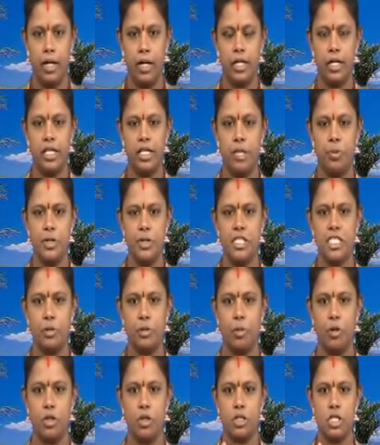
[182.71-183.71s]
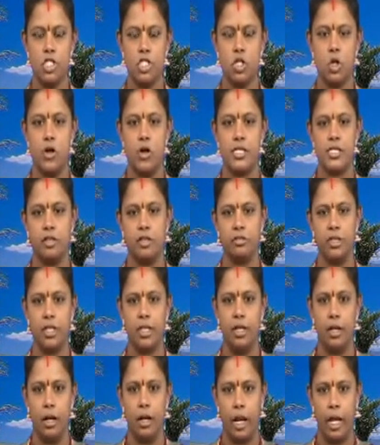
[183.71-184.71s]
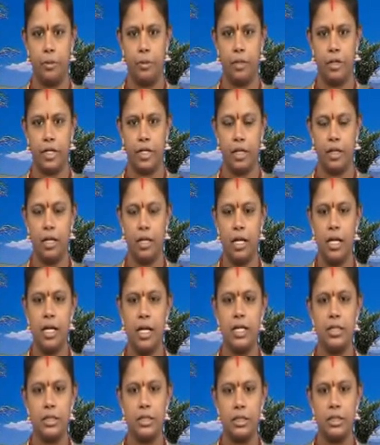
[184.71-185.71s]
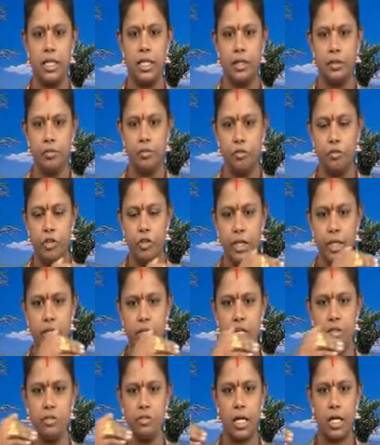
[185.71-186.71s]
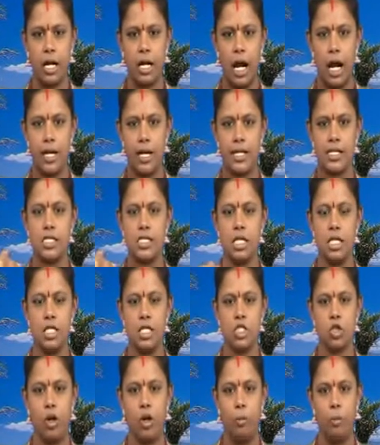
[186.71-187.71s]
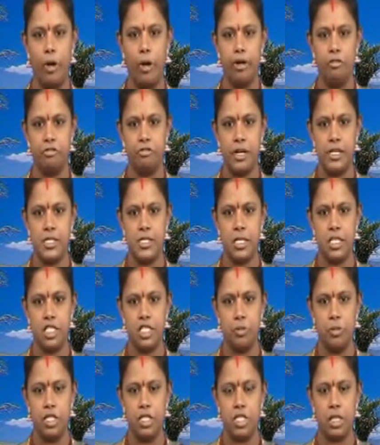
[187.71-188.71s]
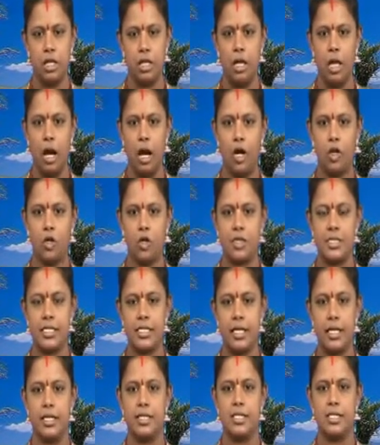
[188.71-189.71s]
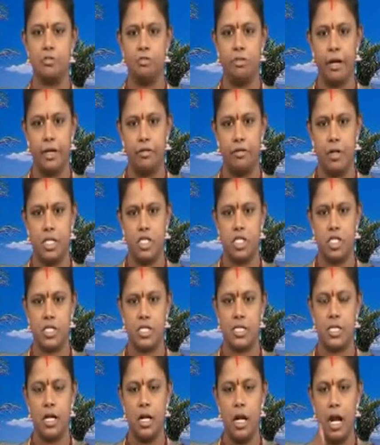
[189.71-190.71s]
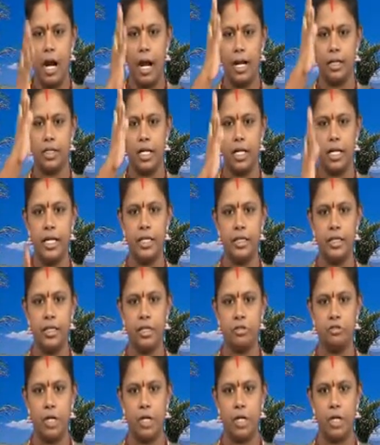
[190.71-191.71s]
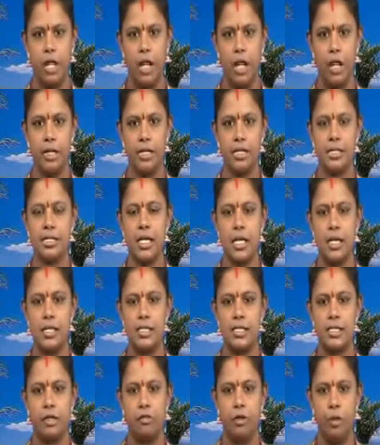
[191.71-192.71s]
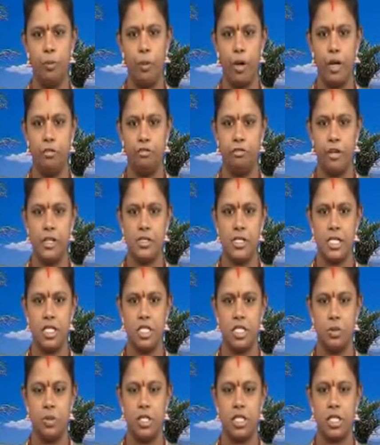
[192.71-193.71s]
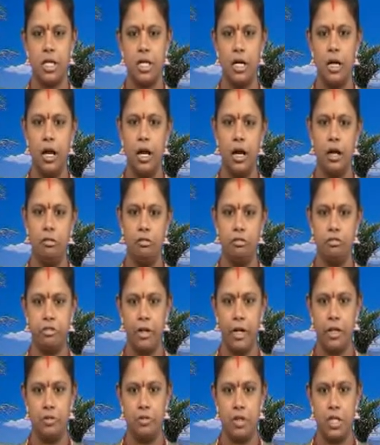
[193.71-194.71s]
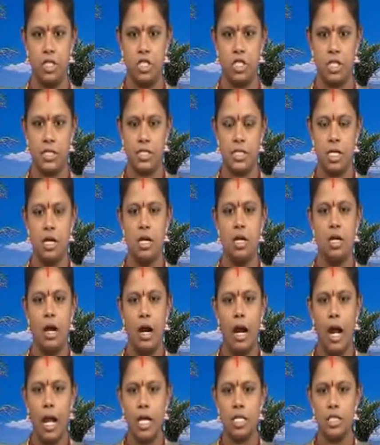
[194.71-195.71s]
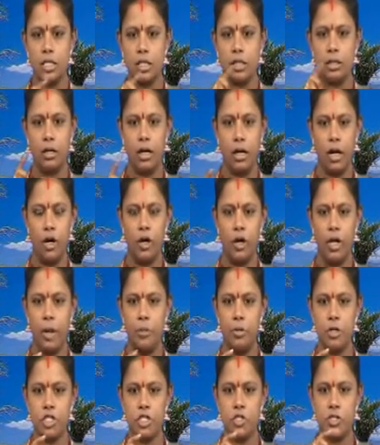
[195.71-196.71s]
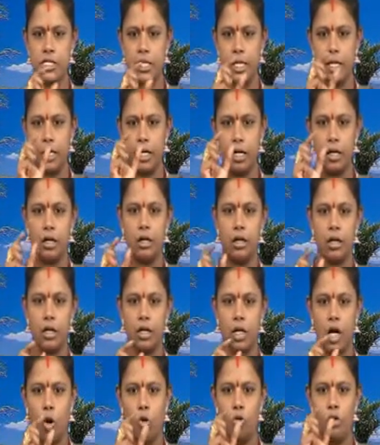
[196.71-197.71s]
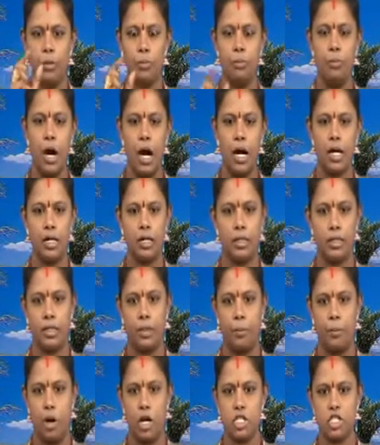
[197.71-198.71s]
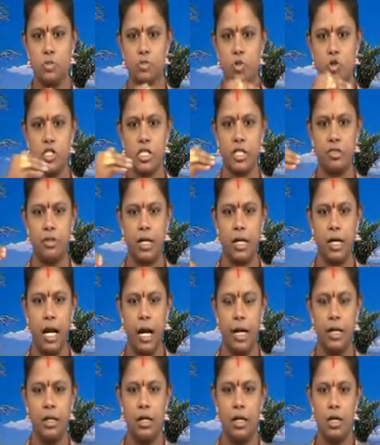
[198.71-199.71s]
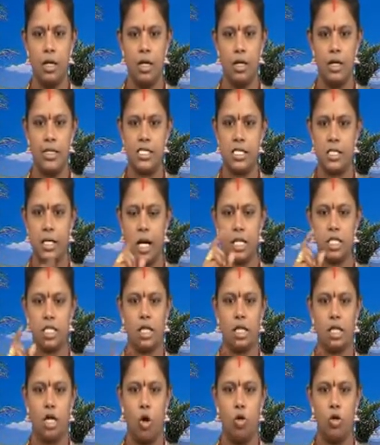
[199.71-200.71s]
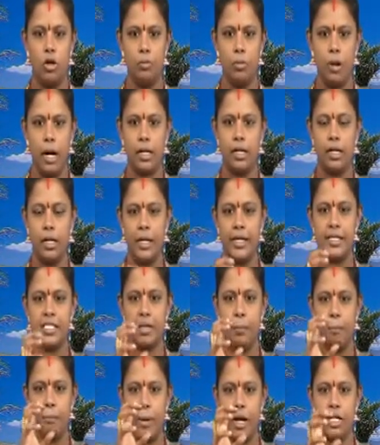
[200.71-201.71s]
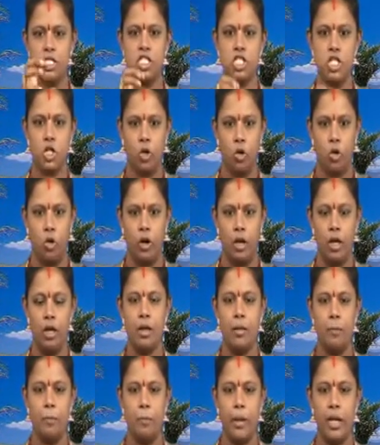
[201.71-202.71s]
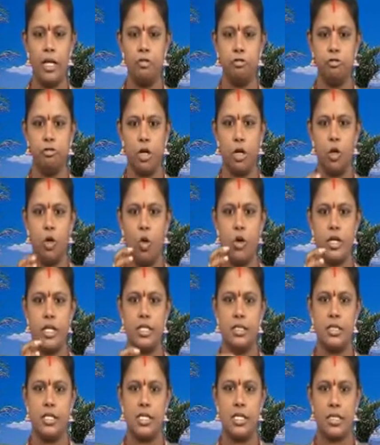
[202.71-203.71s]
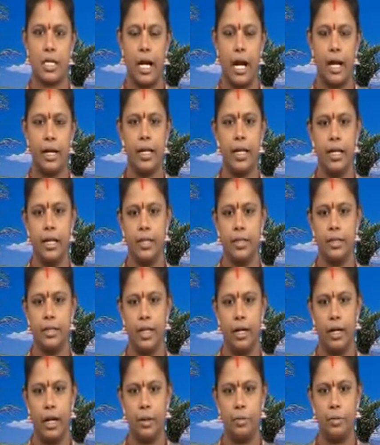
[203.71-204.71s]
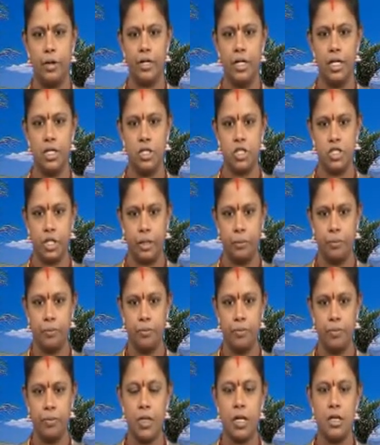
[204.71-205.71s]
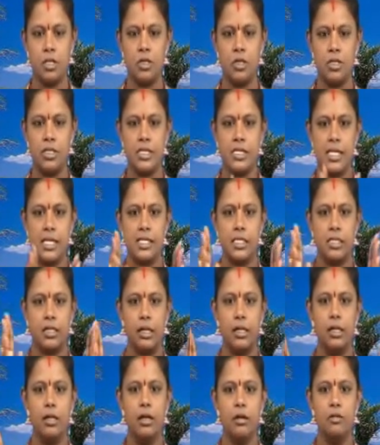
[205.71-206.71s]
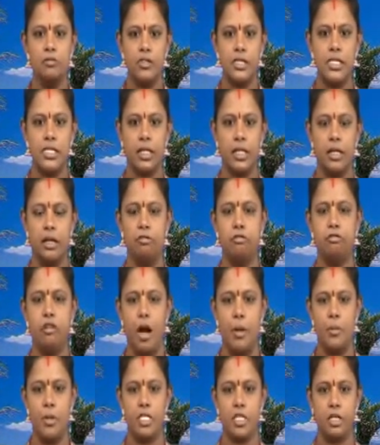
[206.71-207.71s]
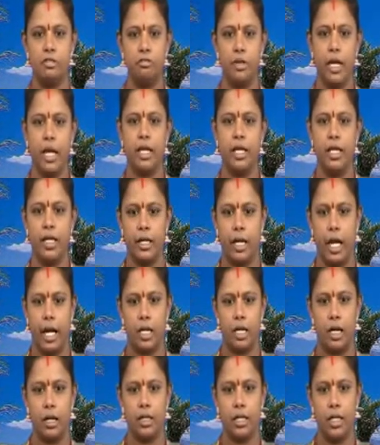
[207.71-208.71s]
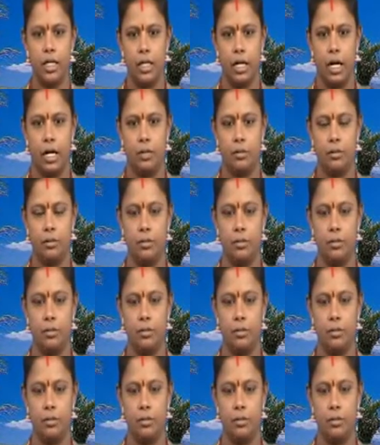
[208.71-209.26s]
It depends upon the choice of the library. The width of the card is 12.5 centimeter, I can say it's 5 inches, and the length of the card is 7.5 centimeter or 5 inches. And are you able to see a round mark in the bottommost of the card? It's not a round mark, it's a punch hole meant for holding this card in the library tray. So this is the physical format of any cataloging card.